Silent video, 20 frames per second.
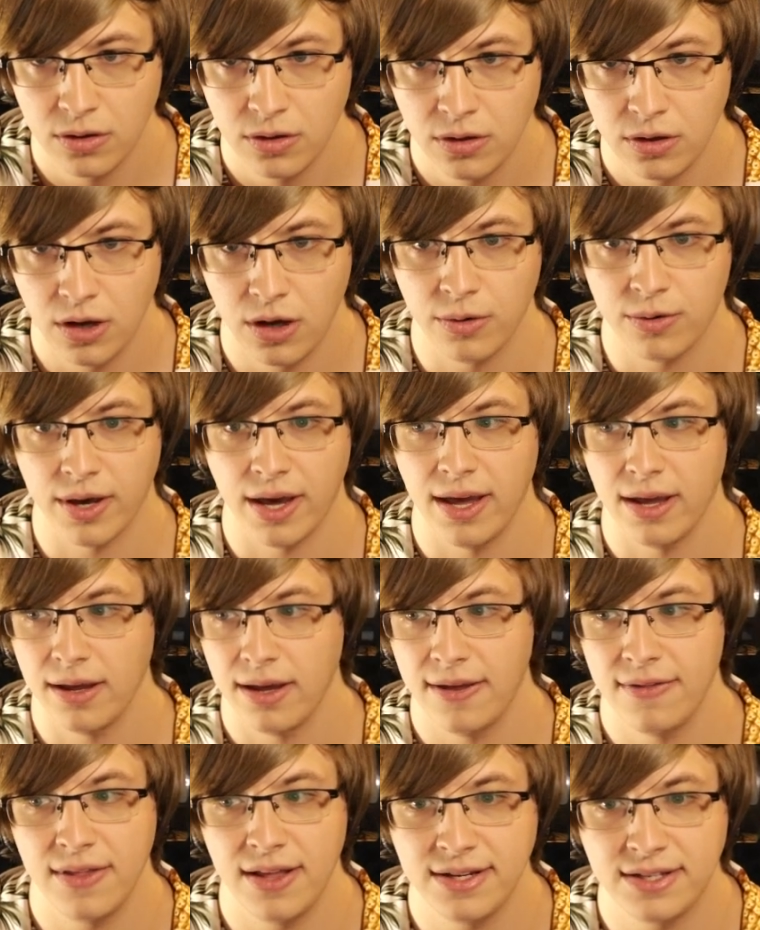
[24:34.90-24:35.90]
Okay,
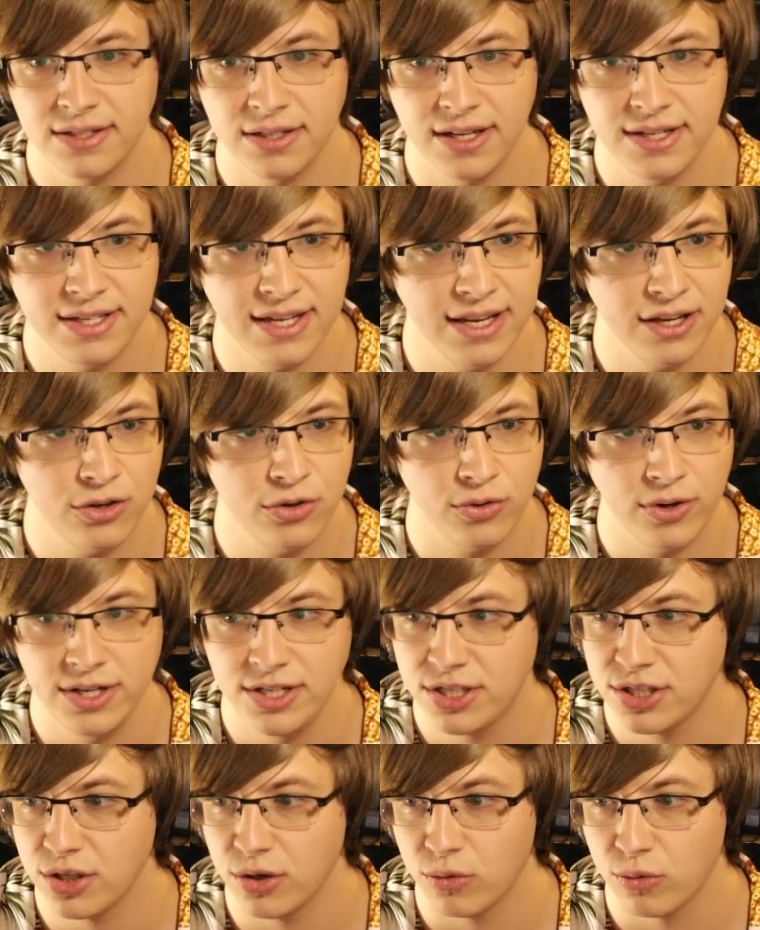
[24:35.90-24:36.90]
and let's let's
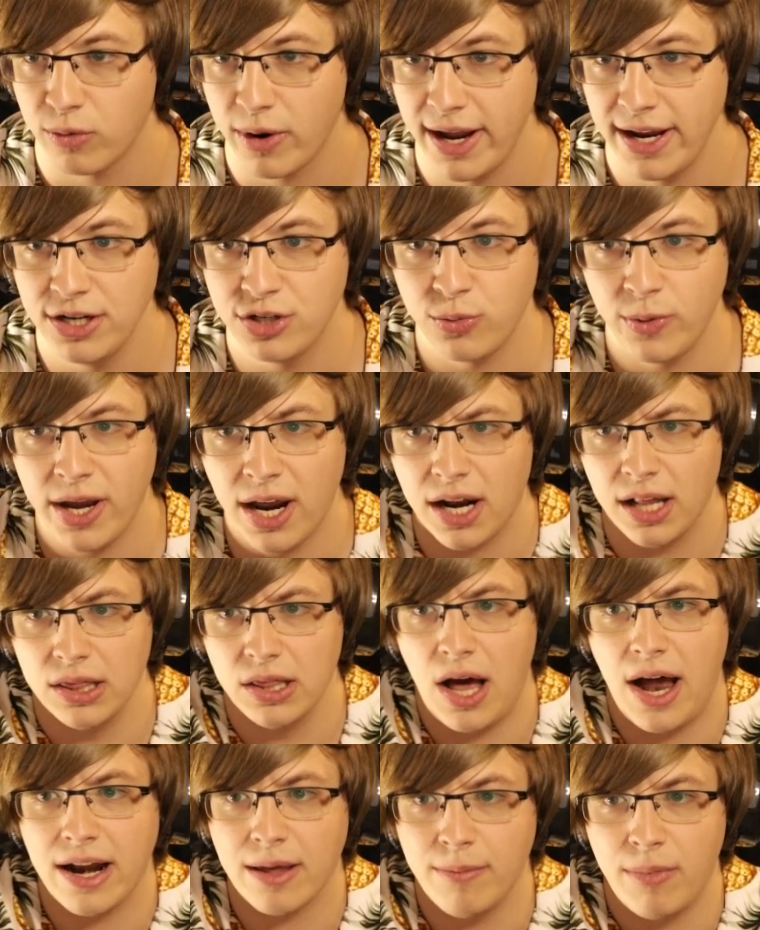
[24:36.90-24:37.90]
increase the range. We got a
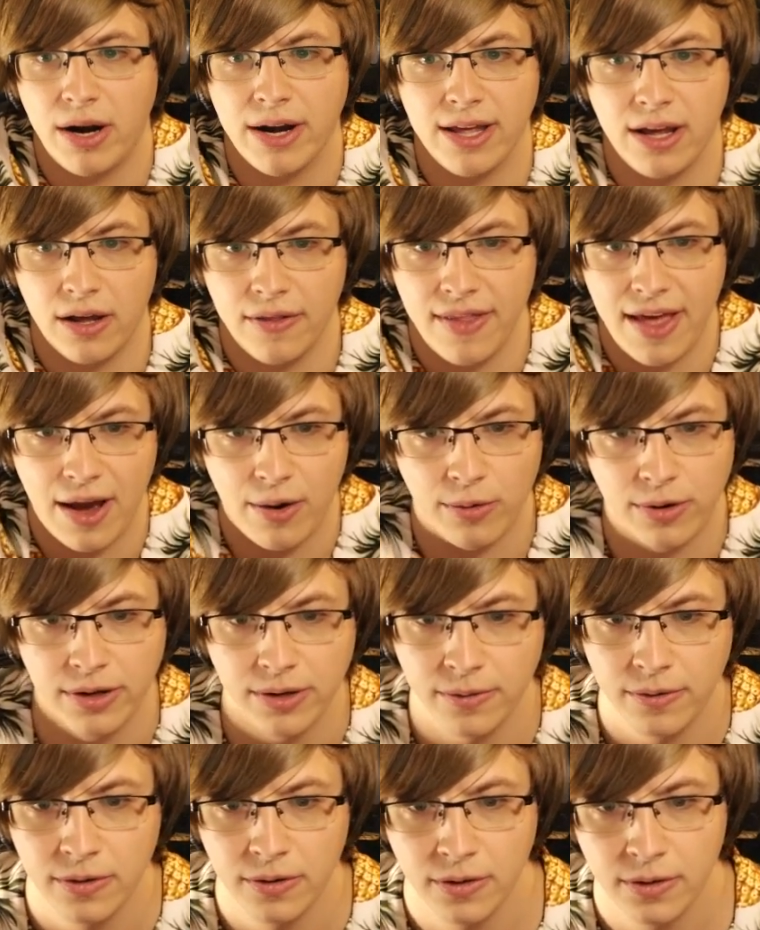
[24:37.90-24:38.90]
lot of money on that
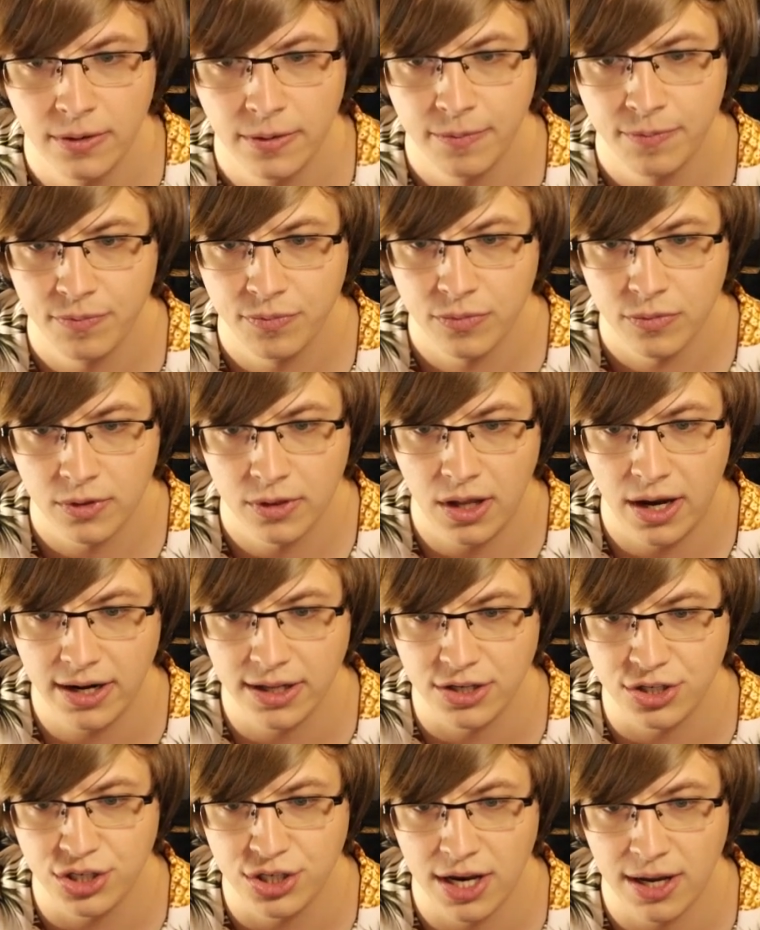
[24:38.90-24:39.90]
one. A lot
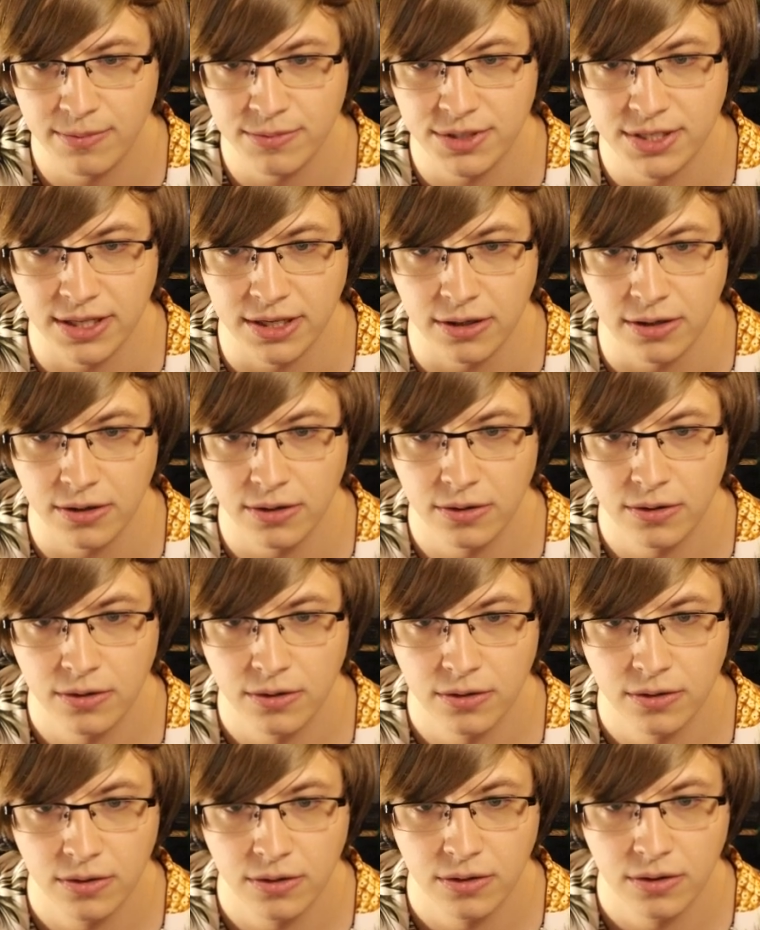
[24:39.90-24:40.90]
of gems here.
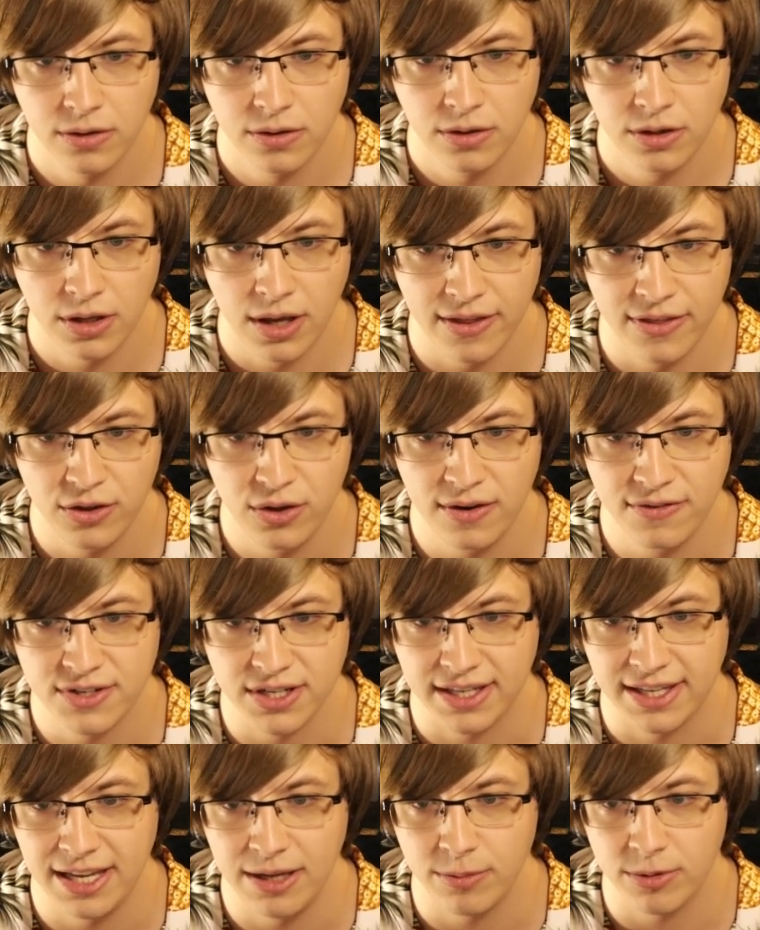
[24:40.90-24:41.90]
I think you have
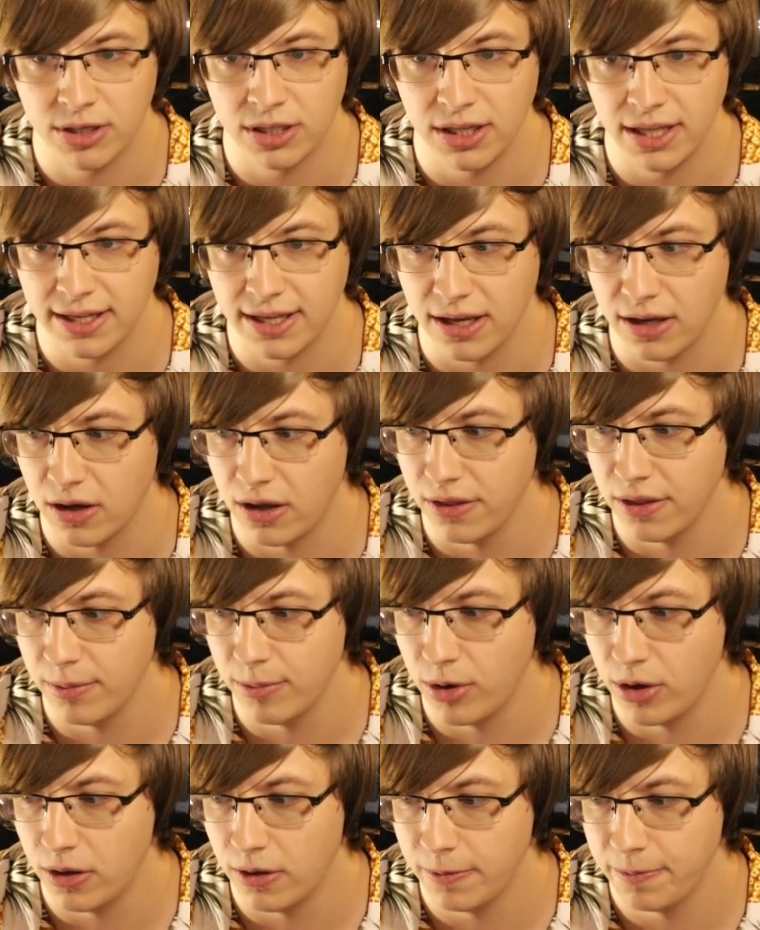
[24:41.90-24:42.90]
to keep clicking on
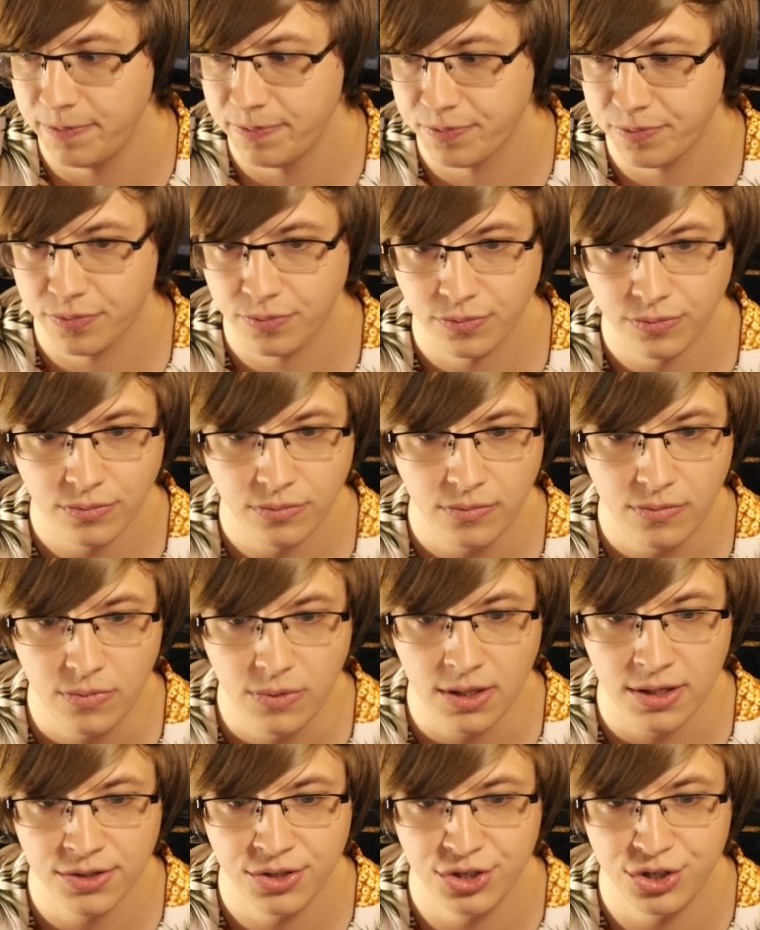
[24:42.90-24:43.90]
them
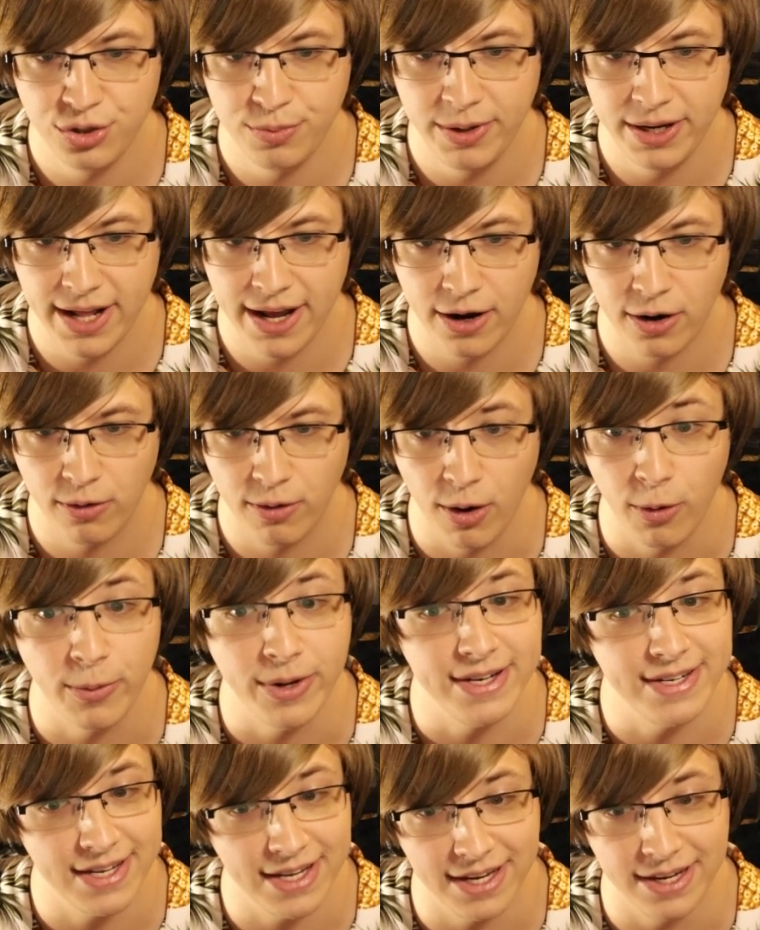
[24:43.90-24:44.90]
all. Did you beat Arrow?
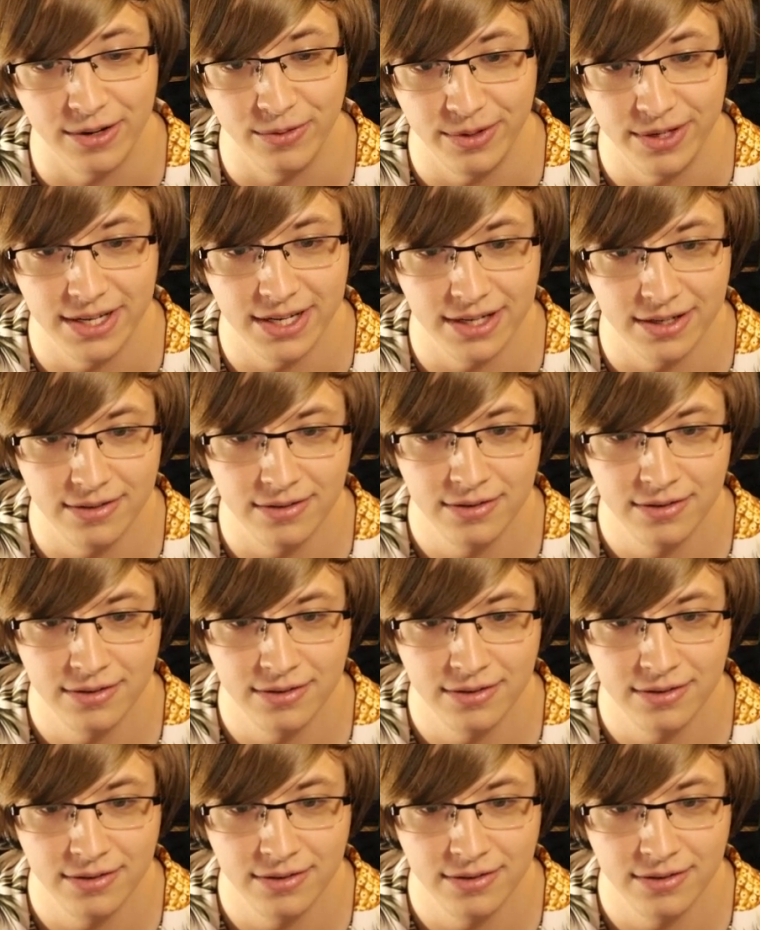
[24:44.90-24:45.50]
We did, we did.